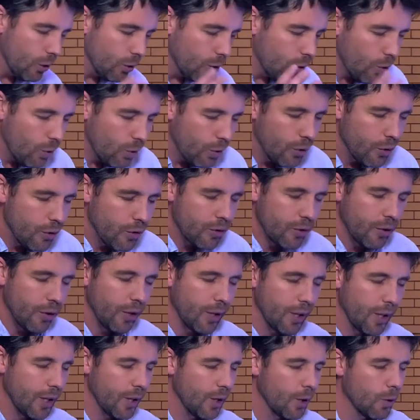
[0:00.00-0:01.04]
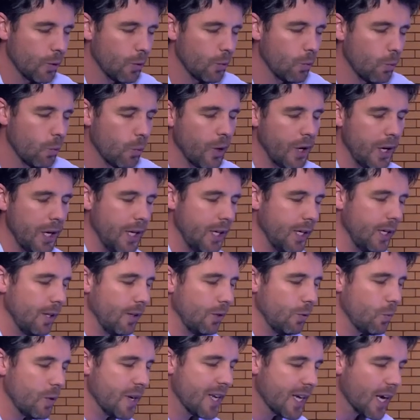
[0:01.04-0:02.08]
Lord,
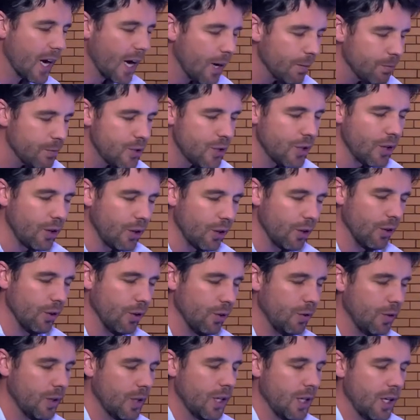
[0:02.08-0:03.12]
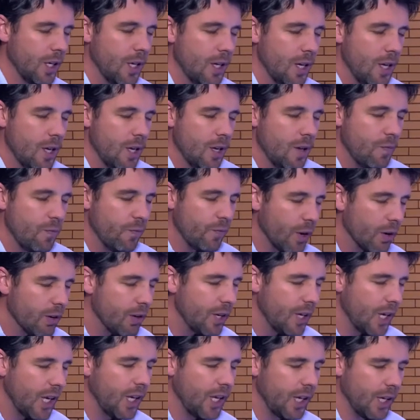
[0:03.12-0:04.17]
we come to you
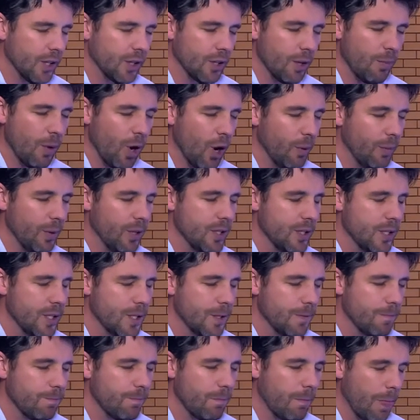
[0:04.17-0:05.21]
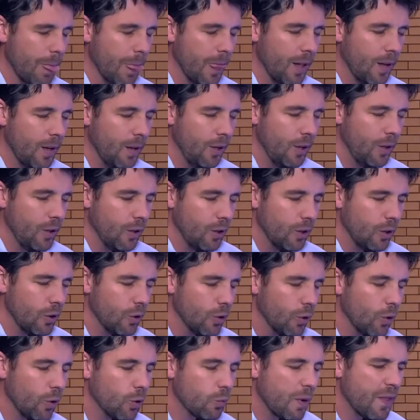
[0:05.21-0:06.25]
very needy at the moment.
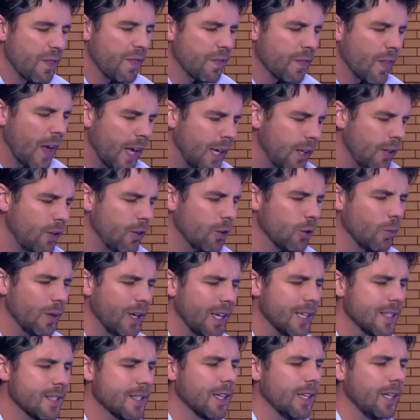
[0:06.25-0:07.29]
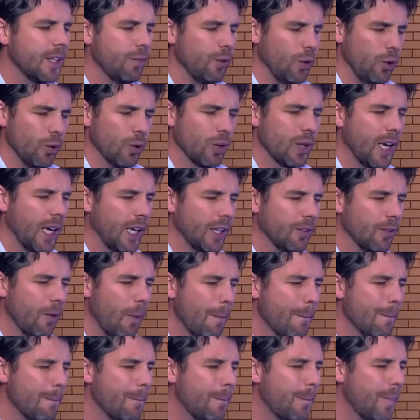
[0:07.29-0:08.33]
Lord, we thank you that we get to live in your
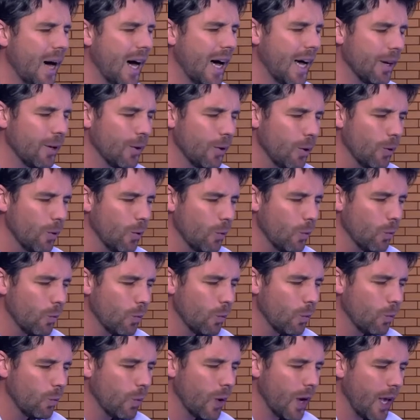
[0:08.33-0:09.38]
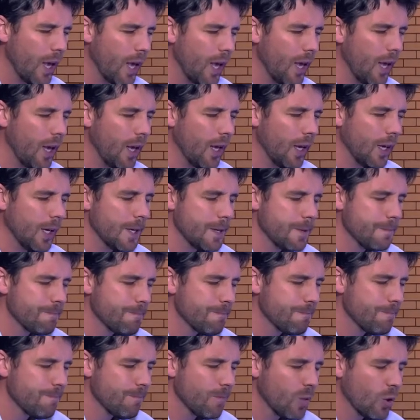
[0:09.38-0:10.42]
kingdom, but we're
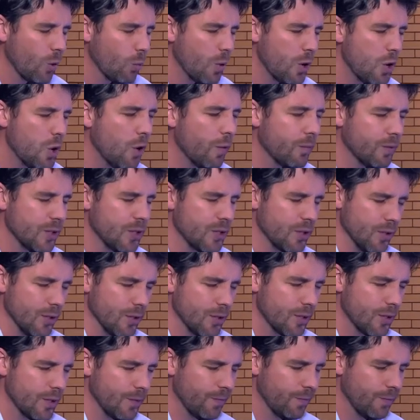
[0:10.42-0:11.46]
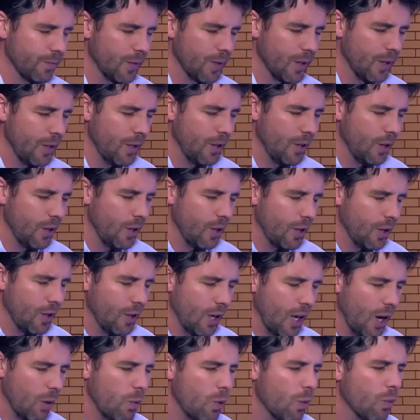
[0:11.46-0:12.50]
novices.
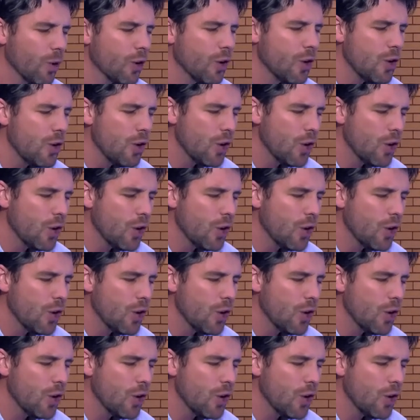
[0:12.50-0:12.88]
And we want to